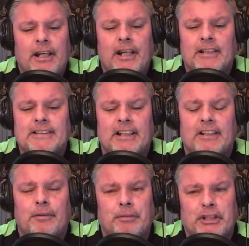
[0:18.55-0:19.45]
And I'll tell
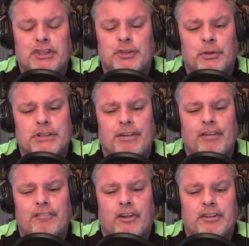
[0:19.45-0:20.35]
you, they'll be in stores
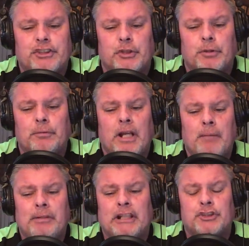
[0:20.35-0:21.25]
very, very soon.
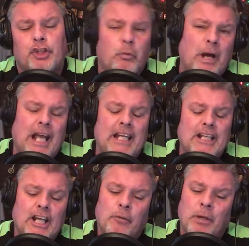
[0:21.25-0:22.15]
Because you know
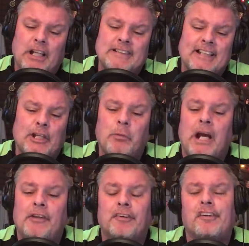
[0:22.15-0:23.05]
why? Well, I'll tell you
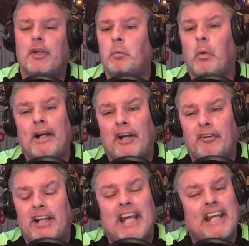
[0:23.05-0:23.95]
why. There's only
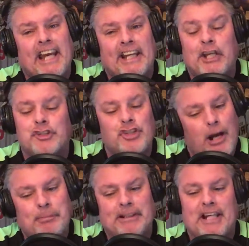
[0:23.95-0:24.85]
180
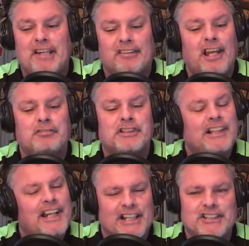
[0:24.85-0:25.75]
shopping days left
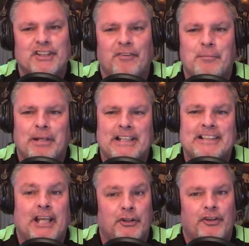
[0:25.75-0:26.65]
until the big
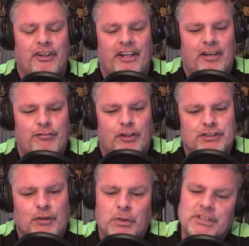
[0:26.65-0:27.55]
day. You heard it here
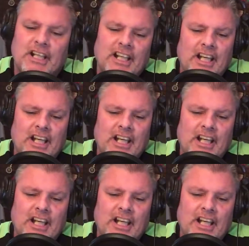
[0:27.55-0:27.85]
first, folks.